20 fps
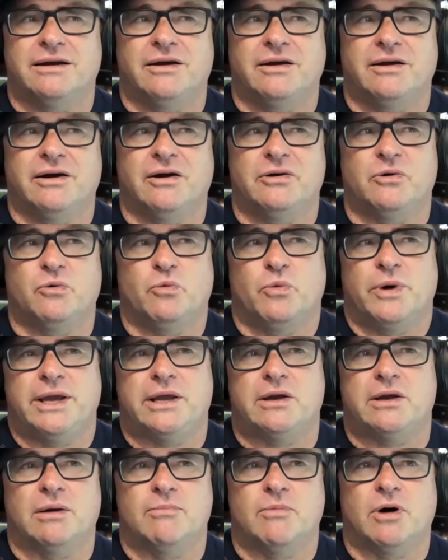on a
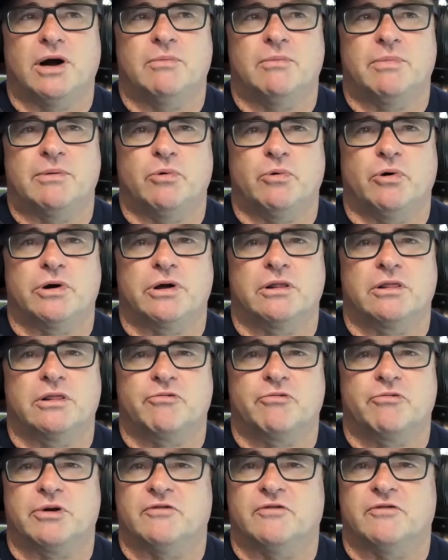week, I might be working
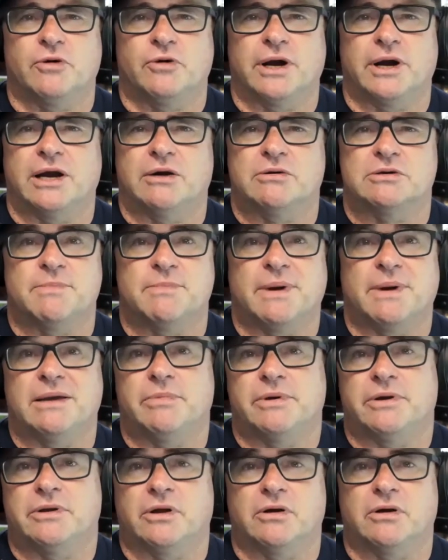3 or 4 hours maybe,